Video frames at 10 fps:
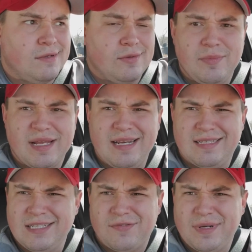wouldn't make any
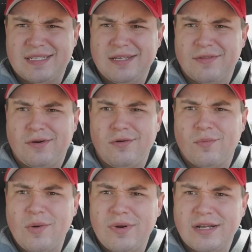sense for me to sell the car.
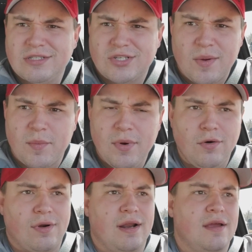Why wouldn't I just drop a
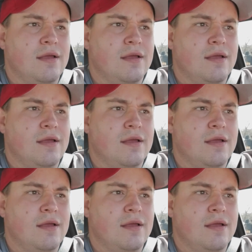motor in it?